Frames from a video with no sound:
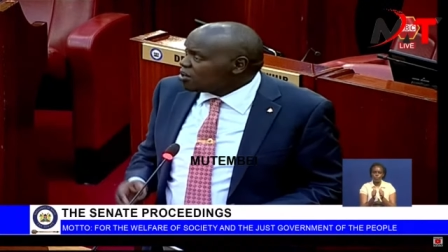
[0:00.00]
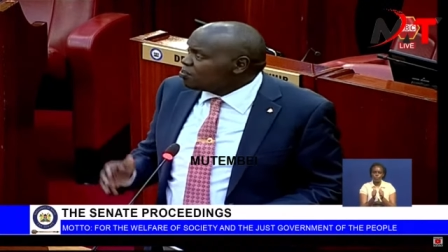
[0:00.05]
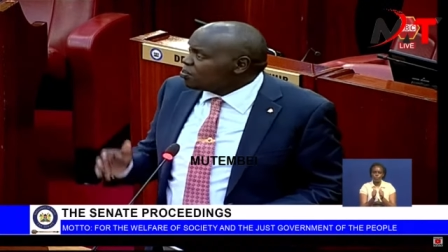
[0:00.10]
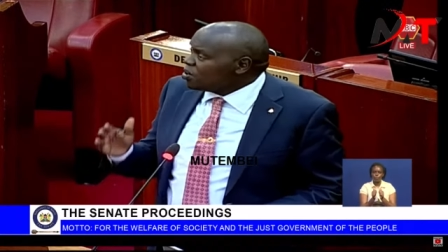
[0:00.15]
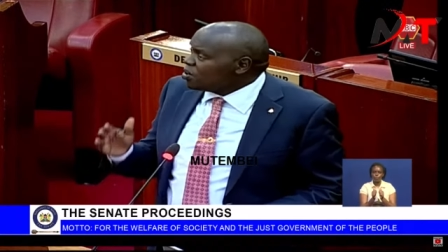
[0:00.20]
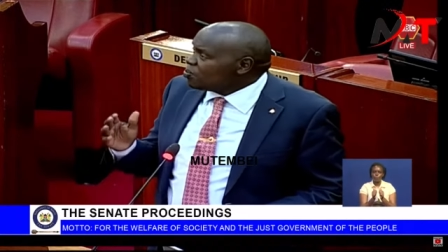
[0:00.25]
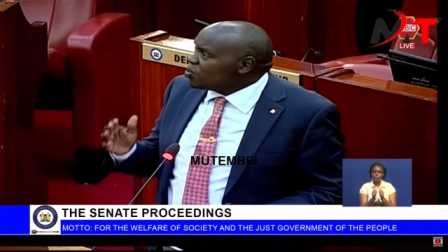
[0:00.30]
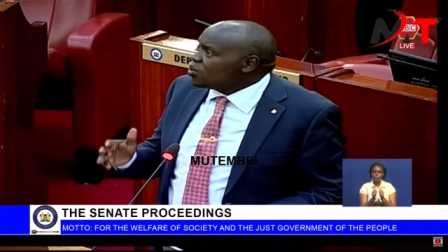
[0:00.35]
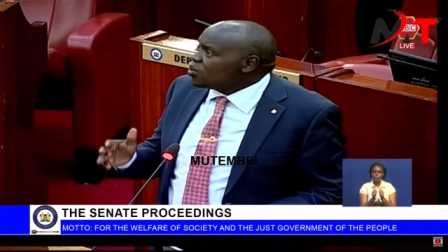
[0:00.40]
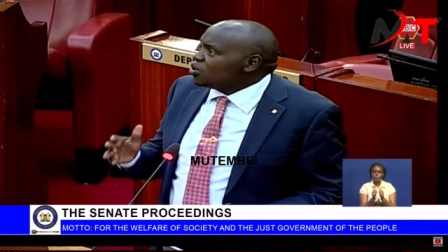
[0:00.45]
the
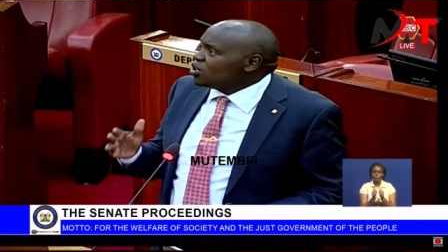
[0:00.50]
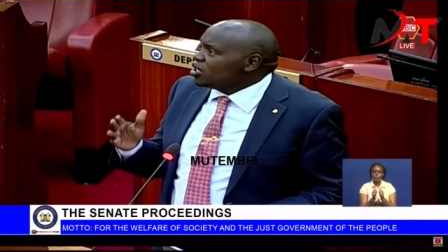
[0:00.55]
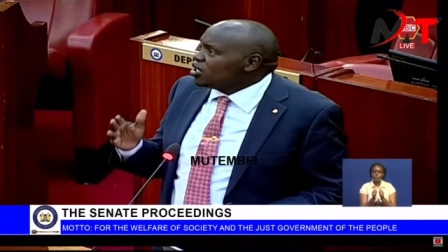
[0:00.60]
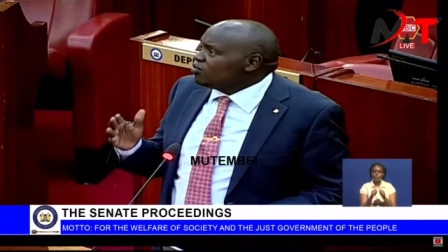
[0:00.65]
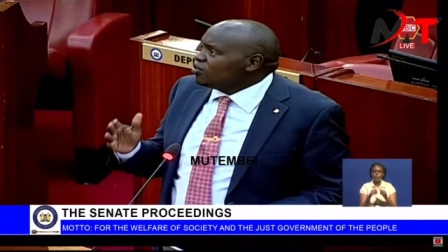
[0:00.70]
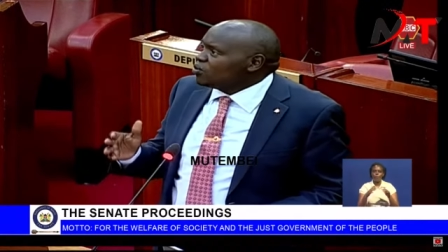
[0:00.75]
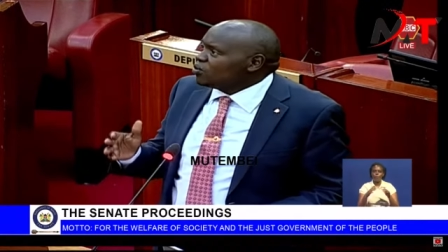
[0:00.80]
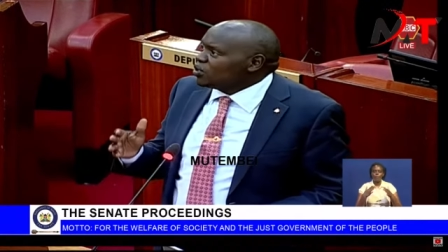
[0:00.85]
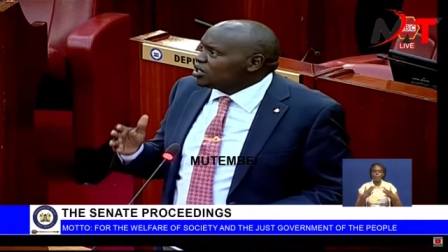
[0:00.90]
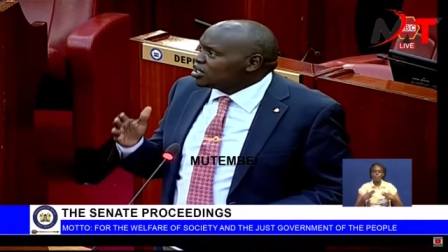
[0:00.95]
people
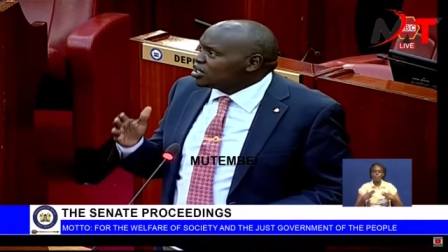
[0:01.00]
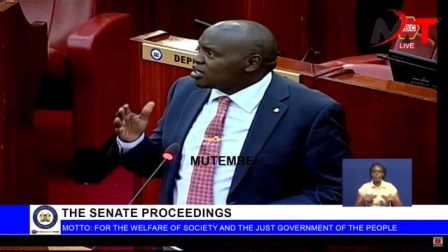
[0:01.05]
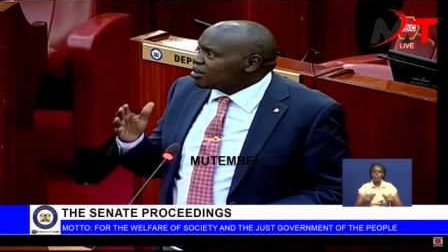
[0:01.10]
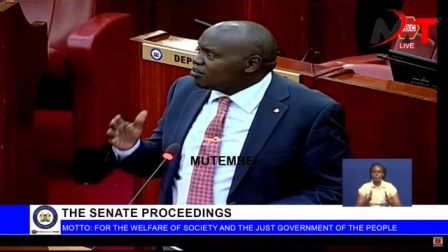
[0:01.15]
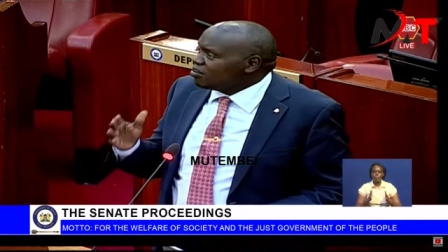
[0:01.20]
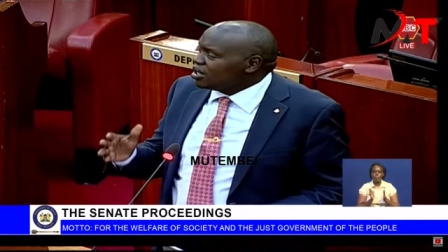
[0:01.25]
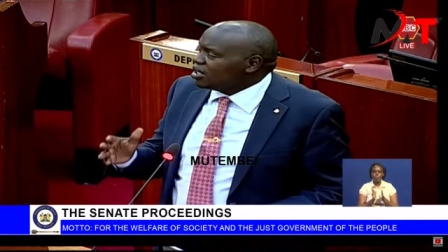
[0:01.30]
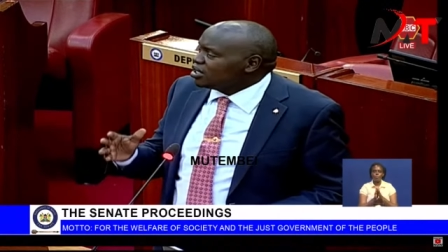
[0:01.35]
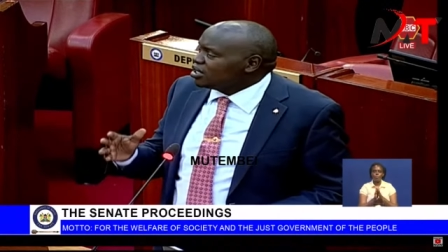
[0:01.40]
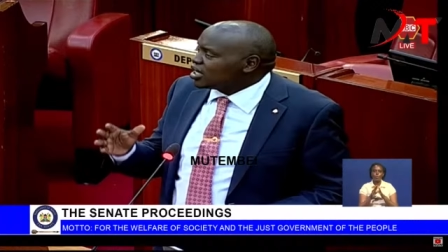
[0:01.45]
living with
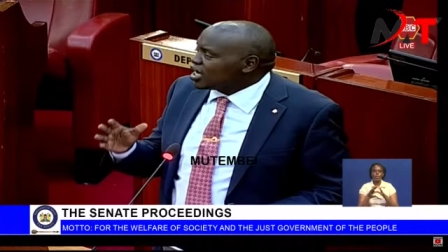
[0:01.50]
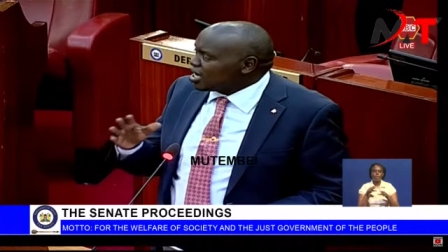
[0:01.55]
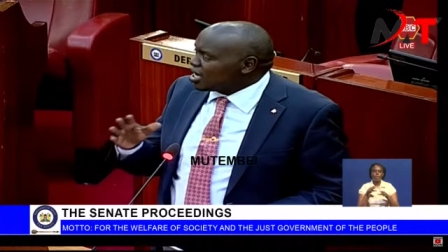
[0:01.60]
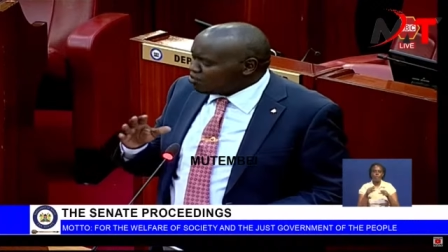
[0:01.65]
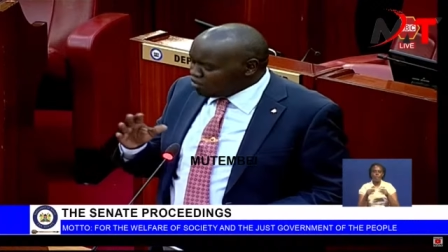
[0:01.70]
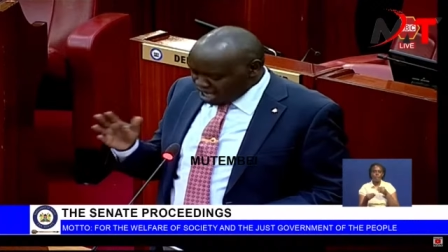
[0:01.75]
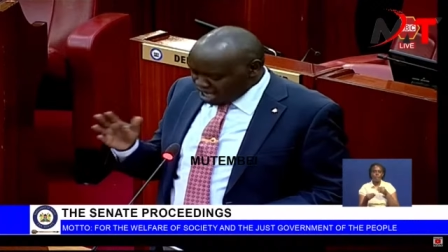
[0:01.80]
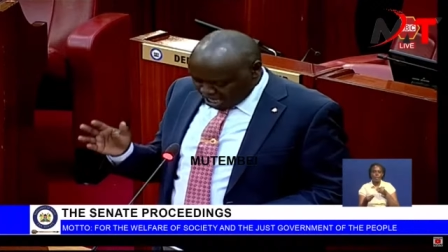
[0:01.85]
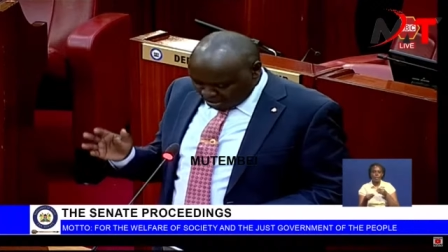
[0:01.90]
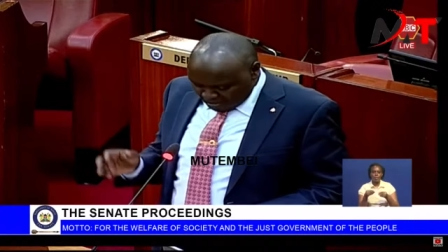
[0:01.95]
disability
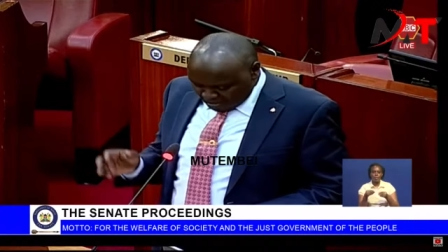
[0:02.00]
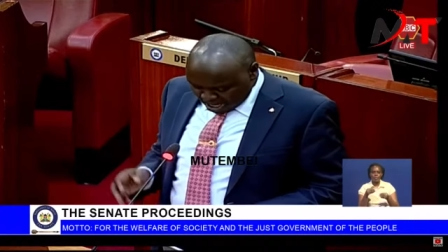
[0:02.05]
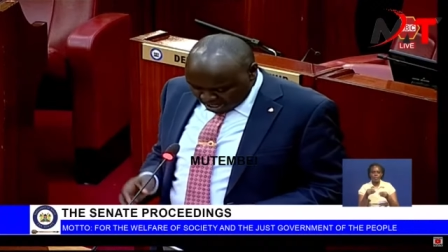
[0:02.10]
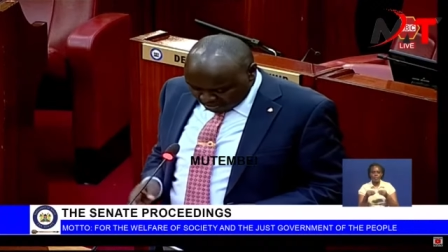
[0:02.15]
can make